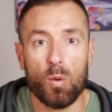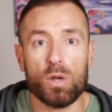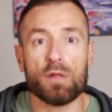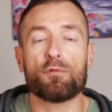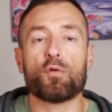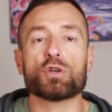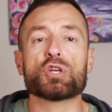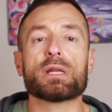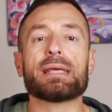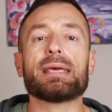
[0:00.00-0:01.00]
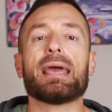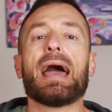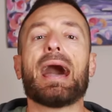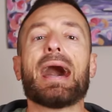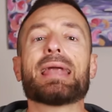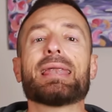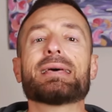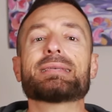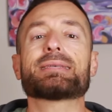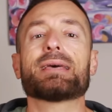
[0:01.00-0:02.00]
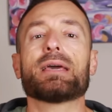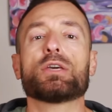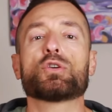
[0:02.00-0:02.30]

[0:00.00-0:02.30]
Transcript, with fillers: Well, unfortunately, unless